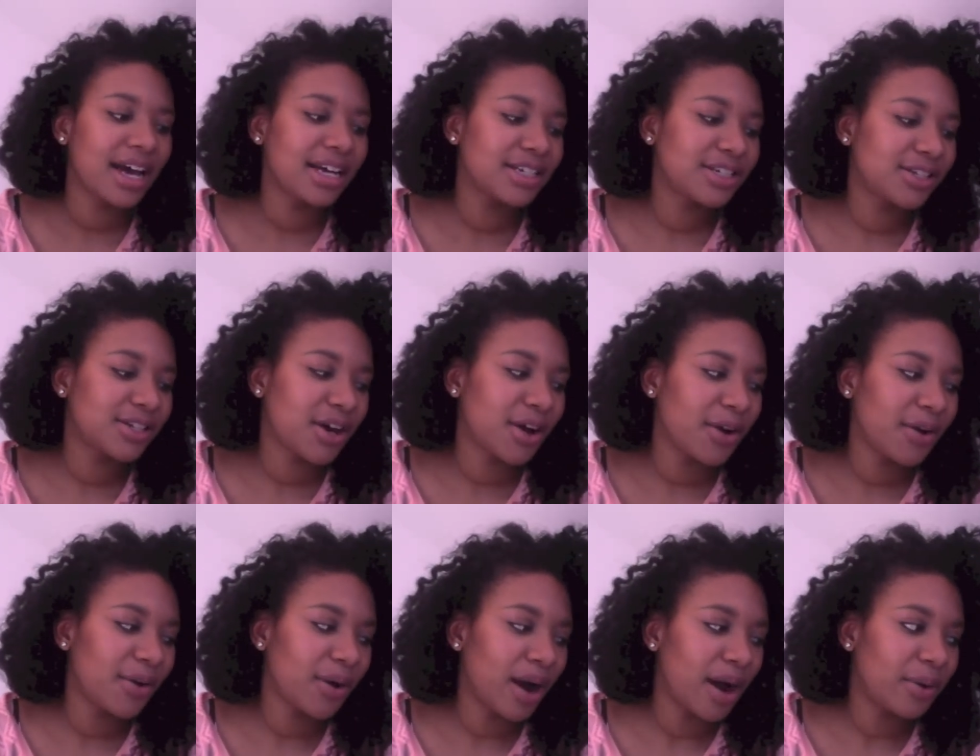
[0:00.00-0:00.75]
So
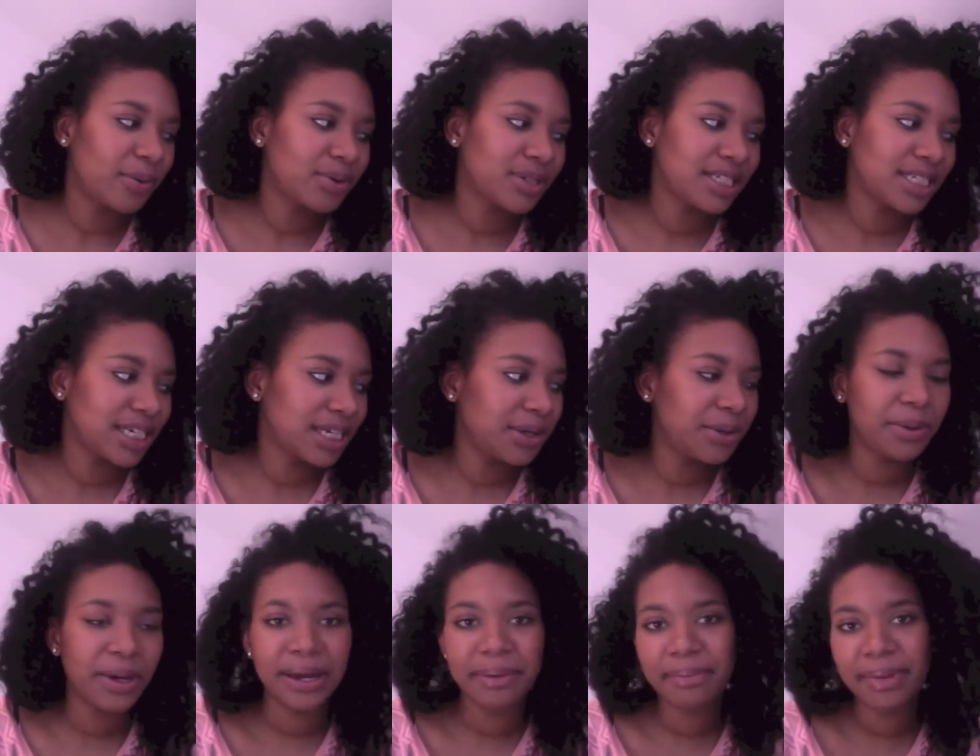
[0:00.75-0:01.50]
I will see
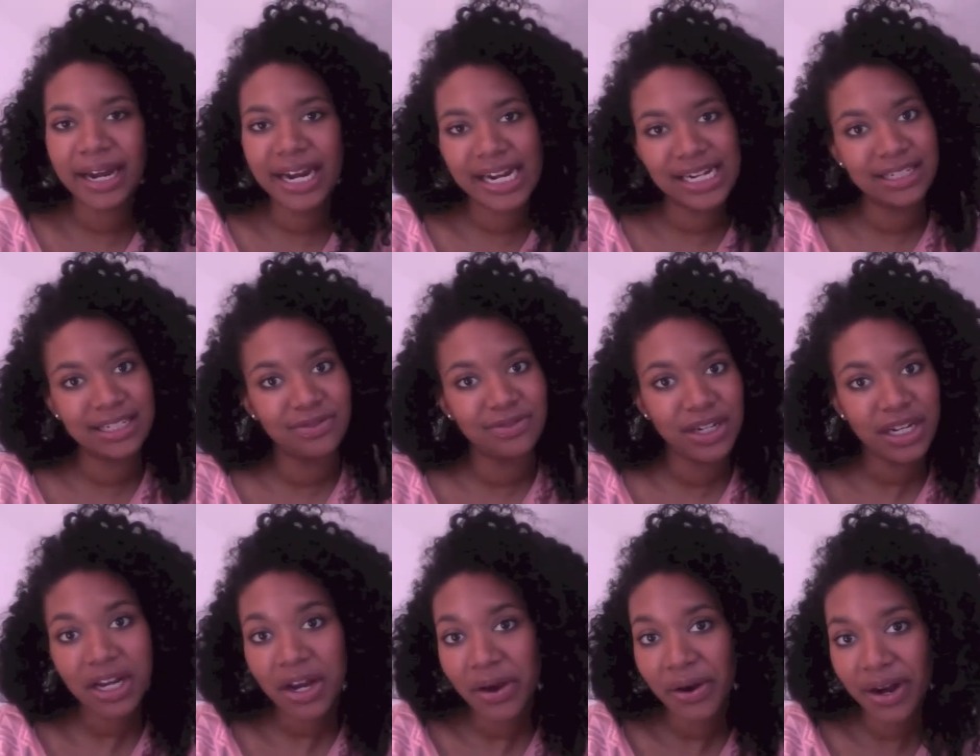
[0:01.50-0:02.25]
you in my next
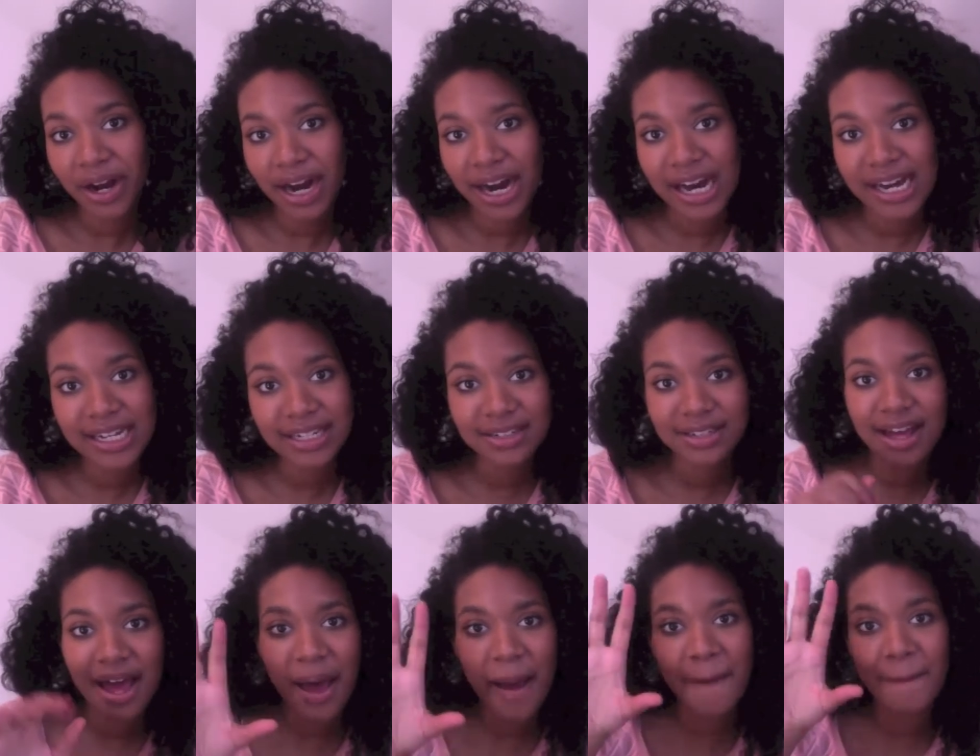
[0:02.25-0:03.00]
video,
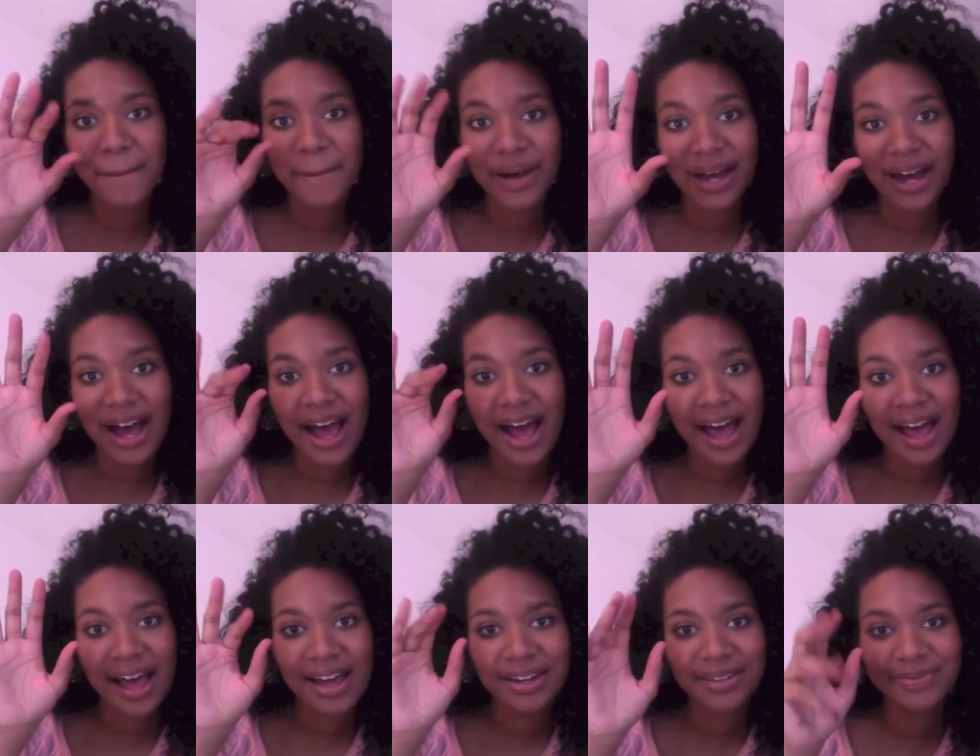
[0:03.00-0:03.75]
guys.
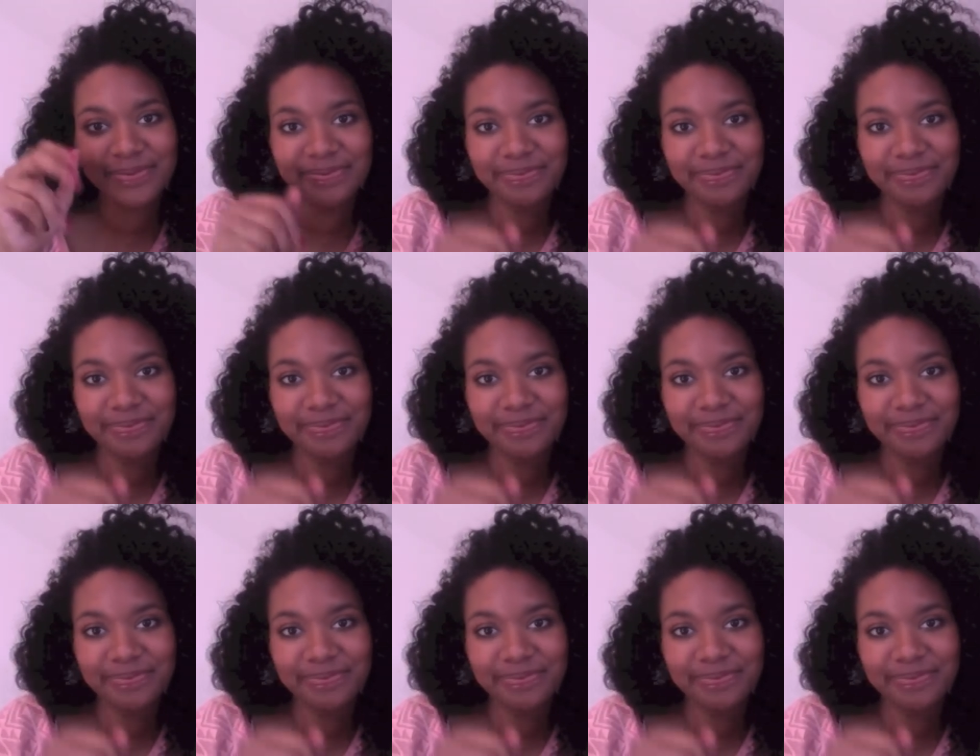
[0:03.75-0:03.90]
Bye.